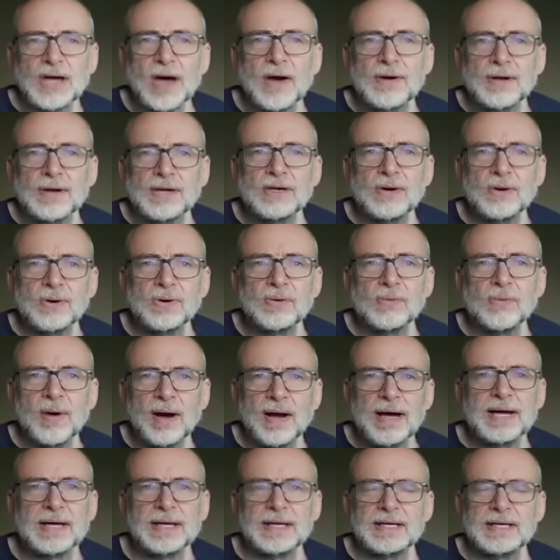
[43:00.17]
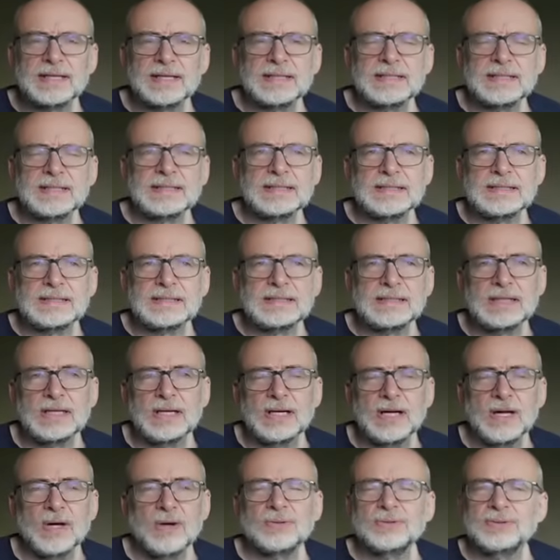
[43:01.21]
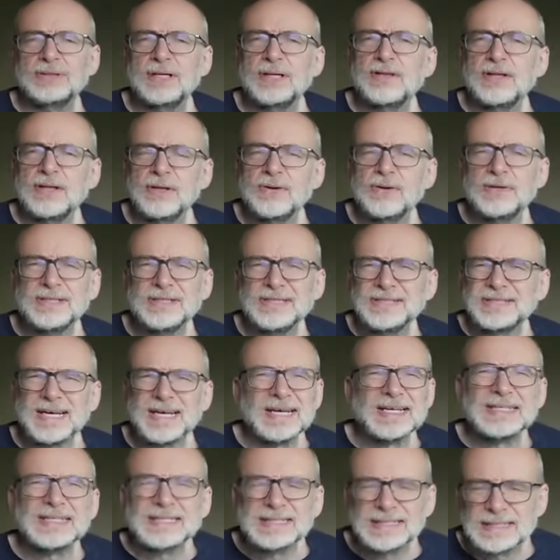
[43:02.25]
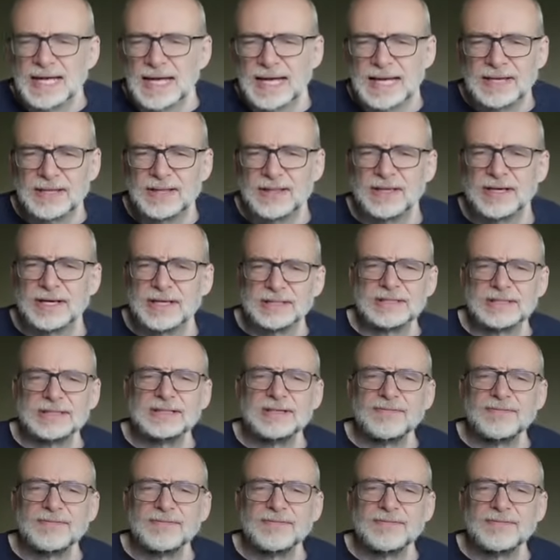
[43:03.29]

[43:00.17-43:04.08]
going your way, and also that you can just understand things.